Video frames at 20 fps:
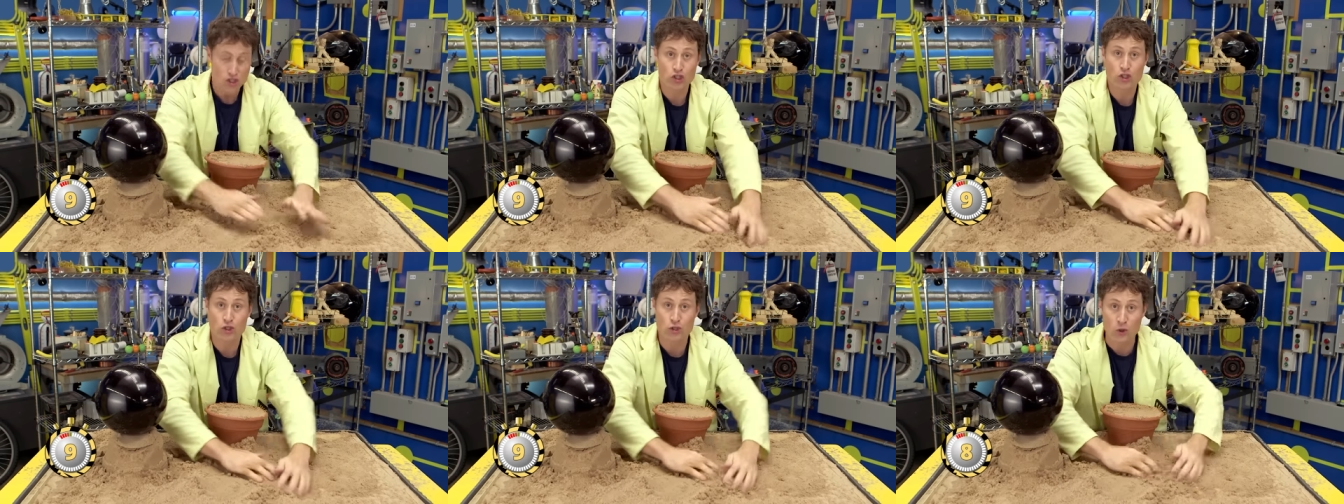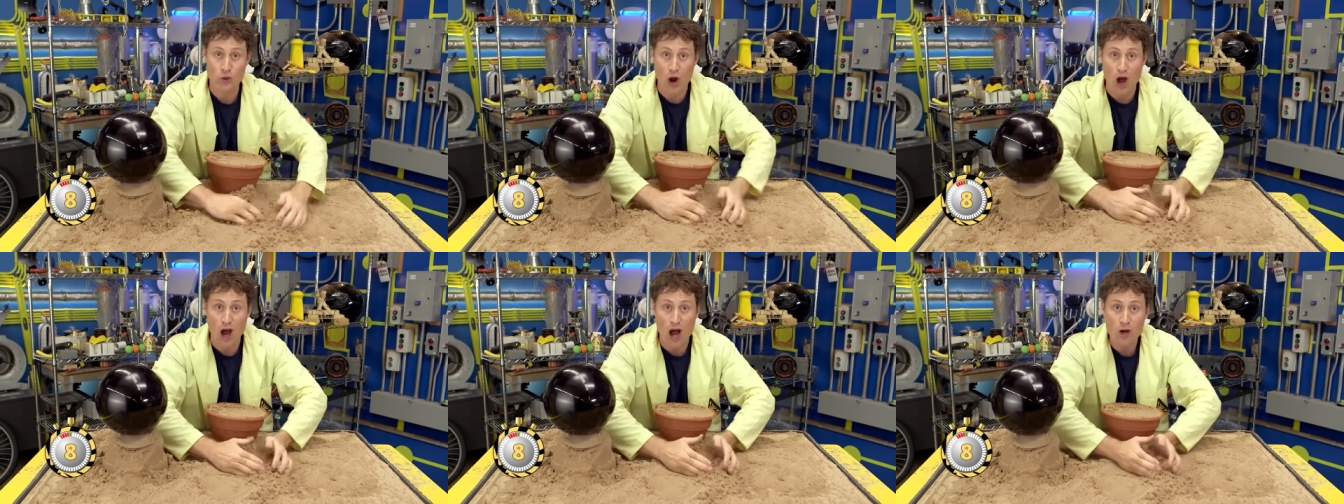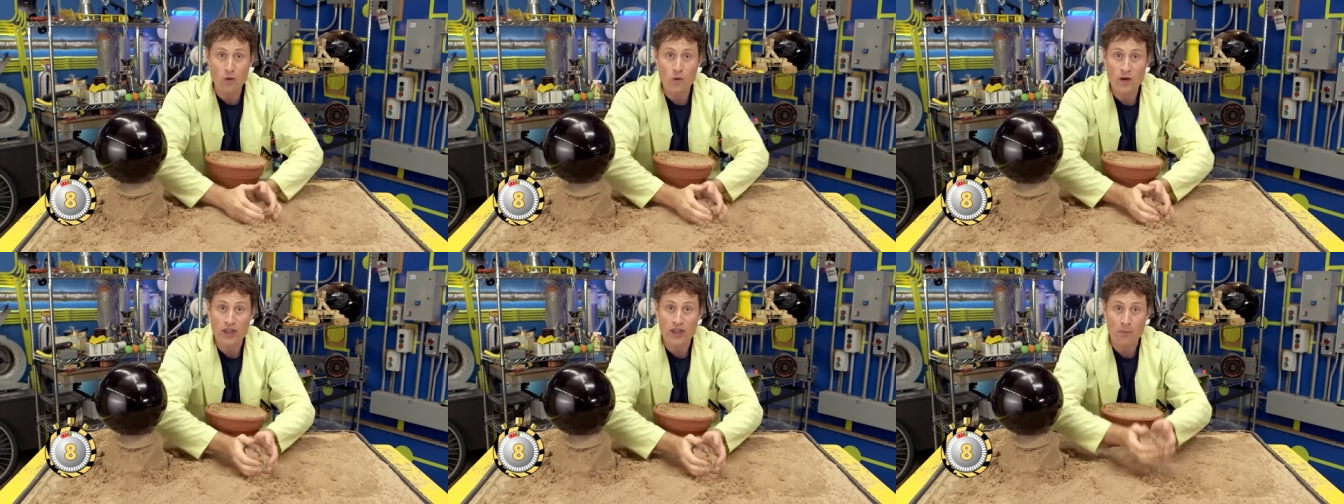
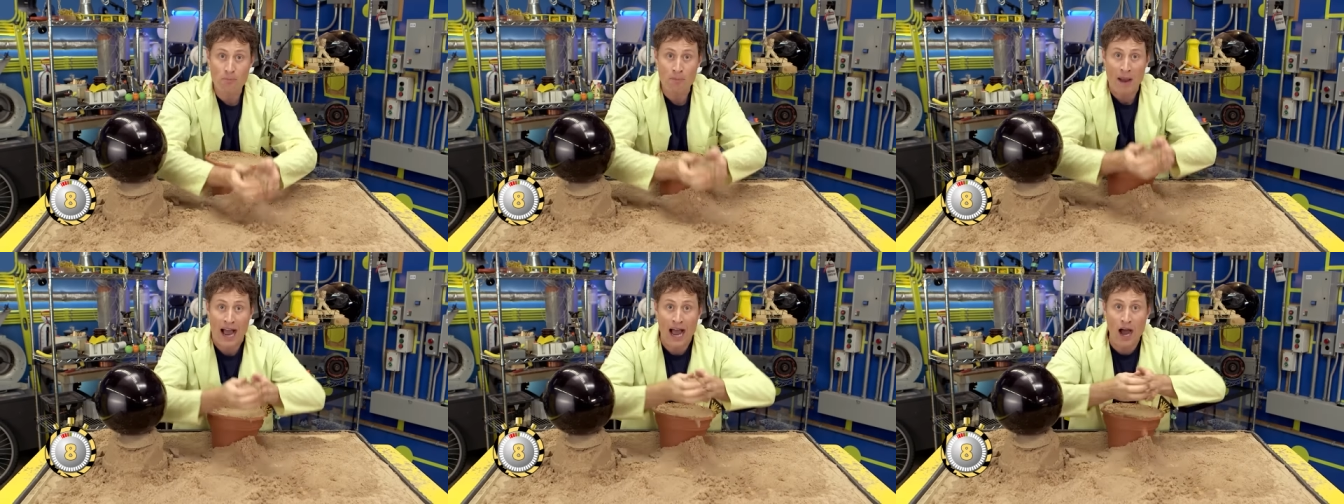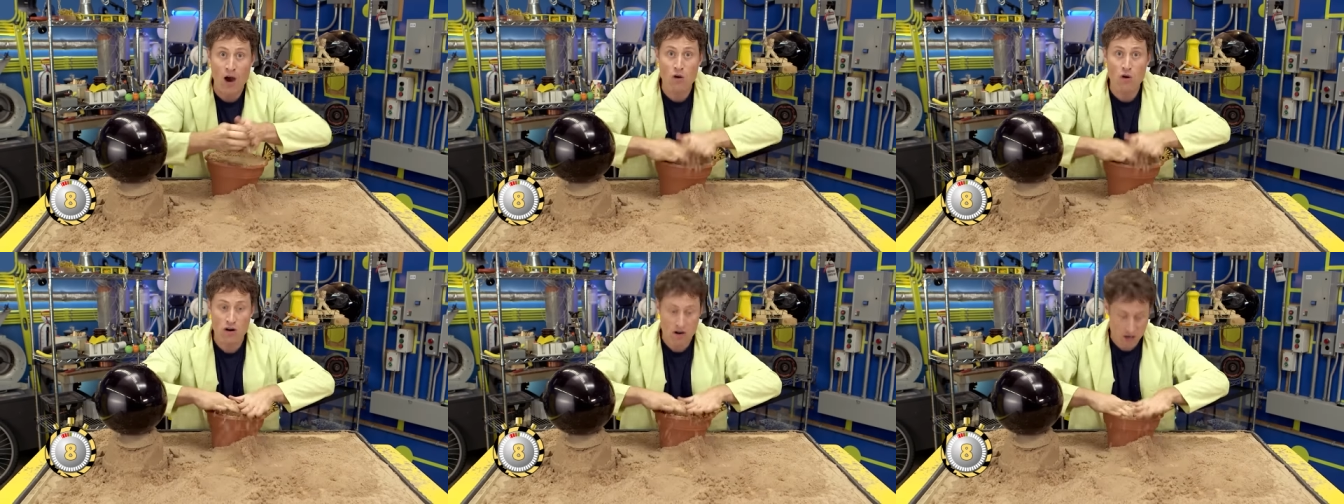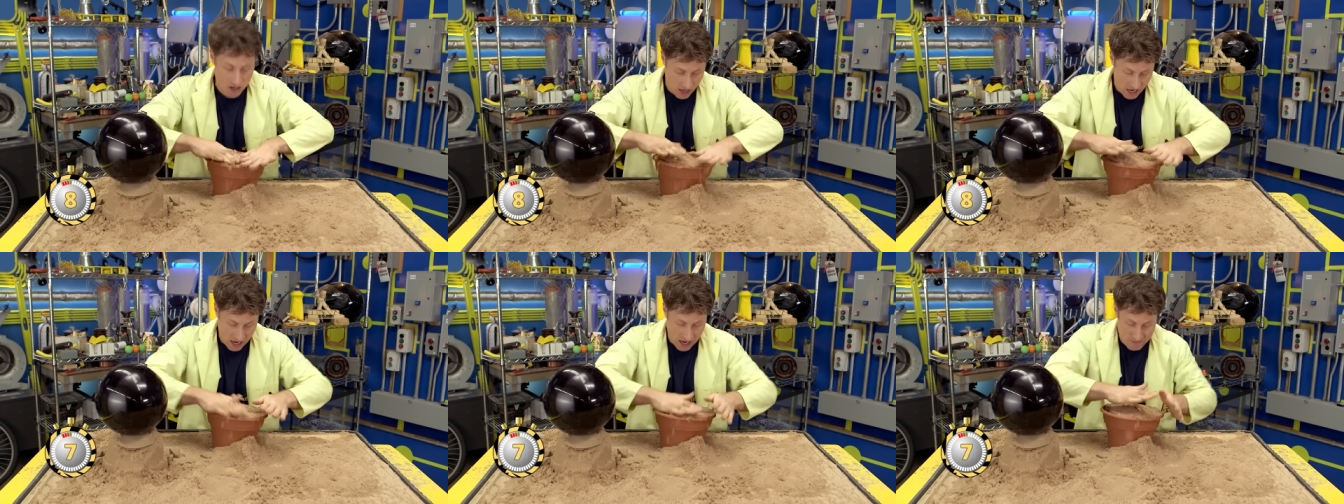Strong with the power